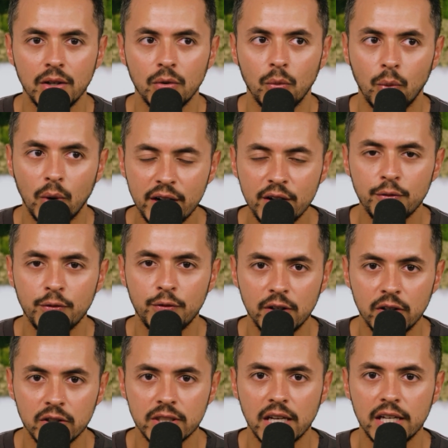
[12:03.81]
what it
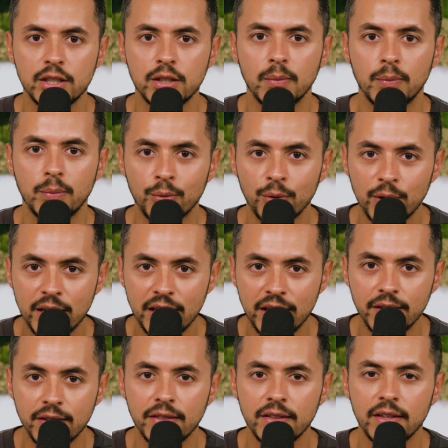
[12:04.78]
feels like to
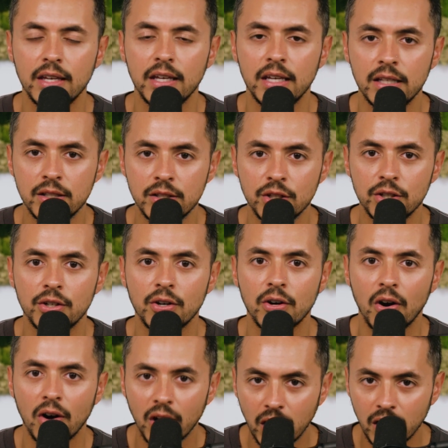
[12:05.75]
breathe into your
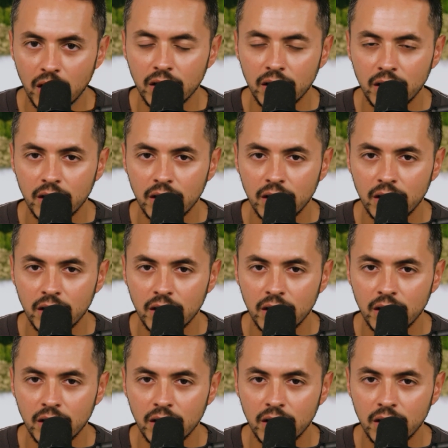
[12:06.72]
heart.